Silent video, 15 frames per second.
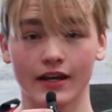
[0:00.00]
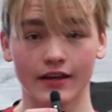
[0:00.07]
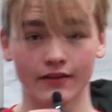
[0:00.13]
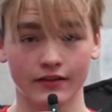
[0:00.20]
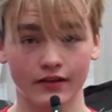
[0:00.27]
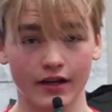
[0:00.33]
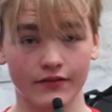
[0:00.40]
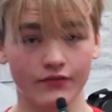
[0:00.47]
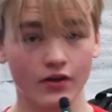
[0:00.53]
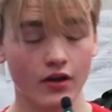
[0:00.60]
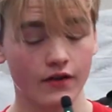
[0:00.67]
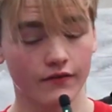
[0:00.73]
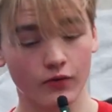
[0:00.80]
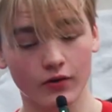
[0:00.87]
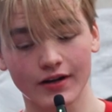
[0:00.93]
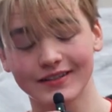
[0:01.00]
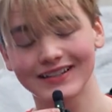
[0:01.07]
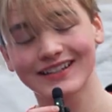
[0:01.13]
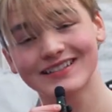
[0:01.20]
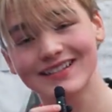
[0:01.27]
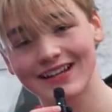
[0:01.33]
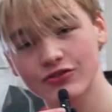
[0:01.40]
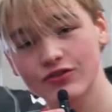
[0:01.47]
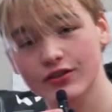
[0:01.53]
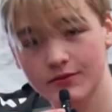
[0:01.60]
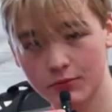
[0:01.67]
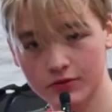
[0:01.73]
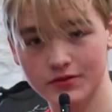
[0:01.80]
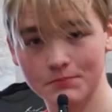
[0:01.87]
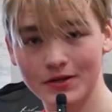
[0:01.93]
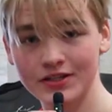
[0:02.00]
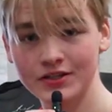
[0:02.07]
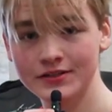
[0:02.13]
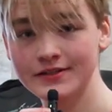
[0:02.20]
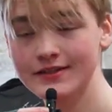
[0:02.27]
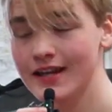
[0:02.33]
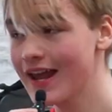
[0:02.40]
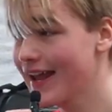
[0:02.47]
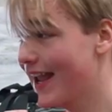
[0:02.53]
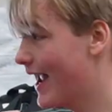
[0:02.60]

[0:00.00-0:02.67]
in the life for his eccentric sports opinions